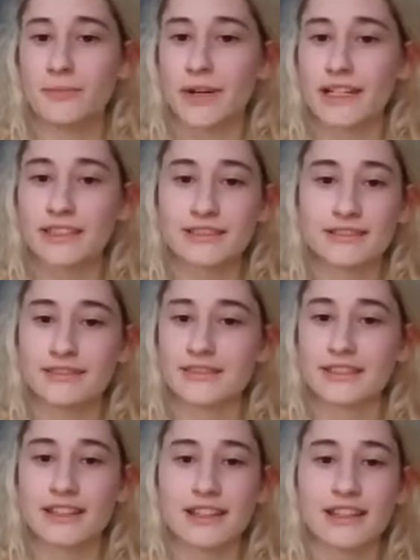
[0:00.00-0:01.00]
But
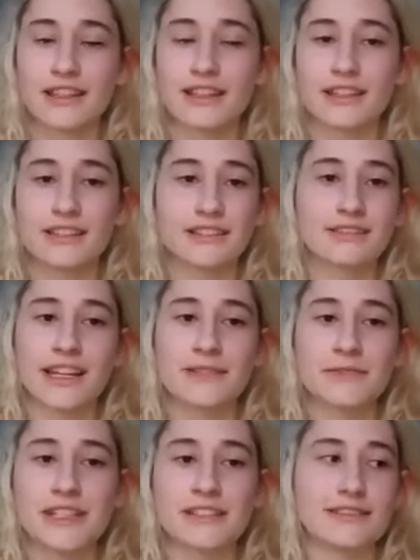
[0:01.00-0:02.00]
I
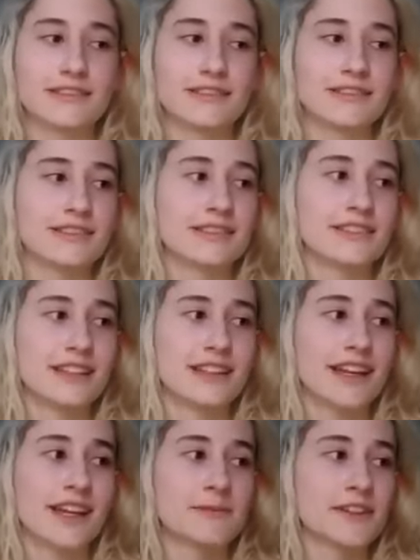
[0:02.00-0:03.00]
mean,
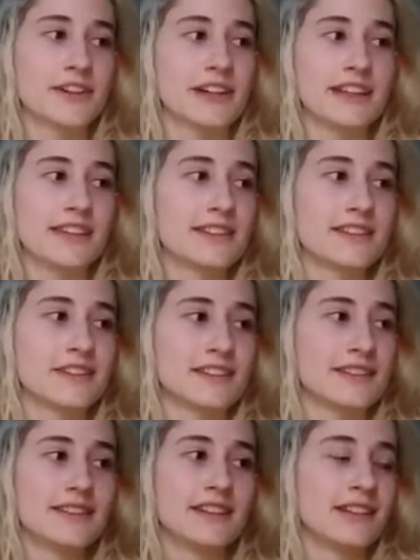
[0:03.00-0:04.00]
I'm sorry, this is
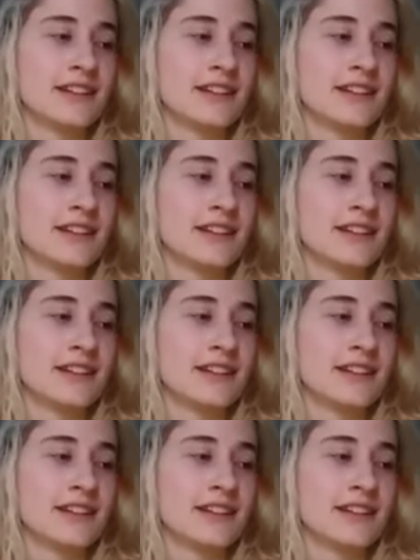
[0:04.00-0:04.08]
just,